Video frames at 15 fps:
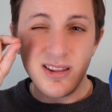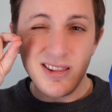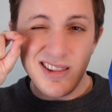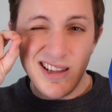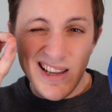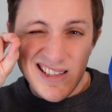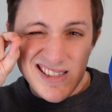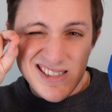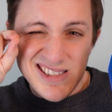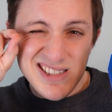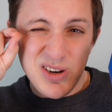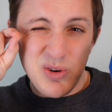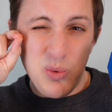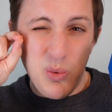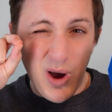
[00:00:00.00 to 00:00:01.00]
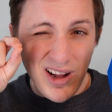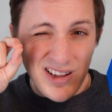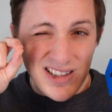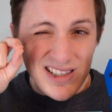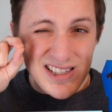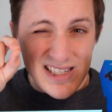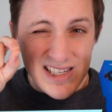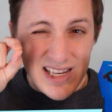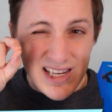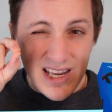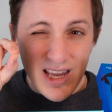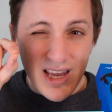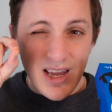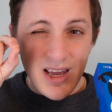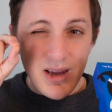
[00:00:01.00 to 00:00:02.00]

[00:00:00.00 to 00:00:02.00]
less quality